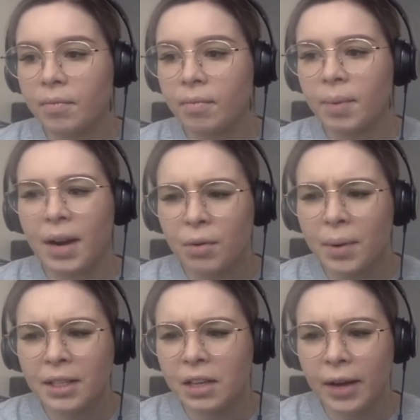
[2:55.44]
But
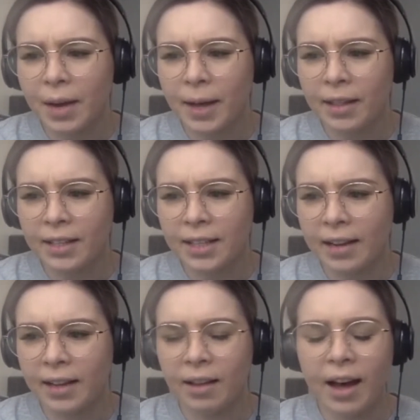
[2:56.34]
everyone's going about their
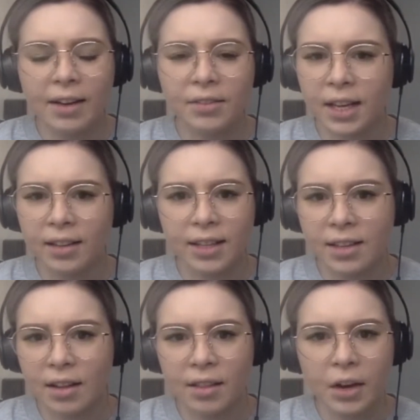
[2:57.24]
daily lives like there's
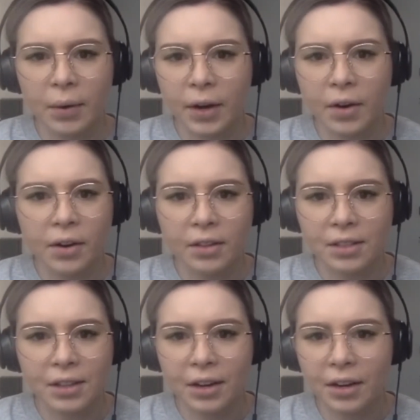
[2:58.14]
nothing going on.
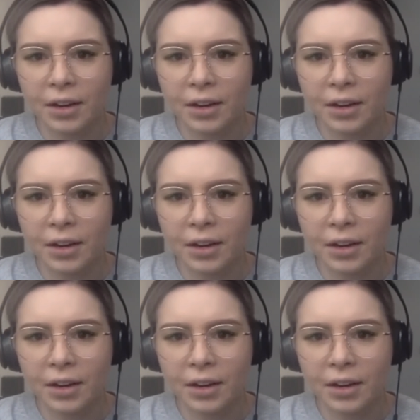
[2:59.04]
So